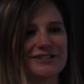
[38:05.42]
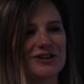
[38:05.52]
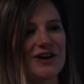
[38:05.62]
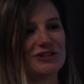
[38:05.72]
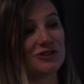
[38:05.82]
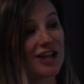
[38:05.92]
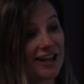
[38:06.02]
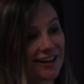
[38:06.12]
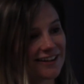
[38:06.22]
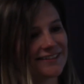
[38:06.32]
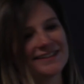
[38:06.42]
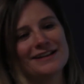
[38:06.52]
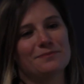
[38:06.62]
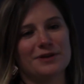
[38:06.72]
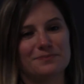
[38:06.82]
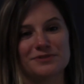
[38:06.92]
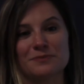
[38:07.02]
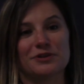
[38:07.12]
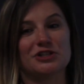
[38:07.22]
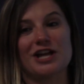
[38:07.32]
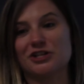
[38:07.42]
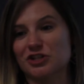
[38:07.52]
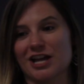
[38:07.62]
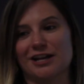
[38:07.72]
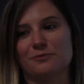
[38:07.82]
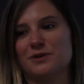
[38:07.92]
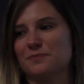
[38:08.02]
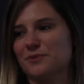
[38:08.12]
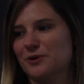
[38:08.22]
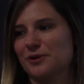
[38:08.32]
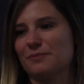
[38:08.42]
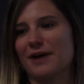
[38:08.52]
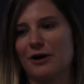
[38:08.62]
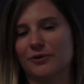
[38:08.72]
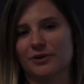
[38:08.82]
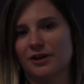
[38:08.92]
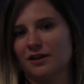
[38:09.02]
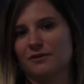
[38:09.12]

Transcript: so simply educating people about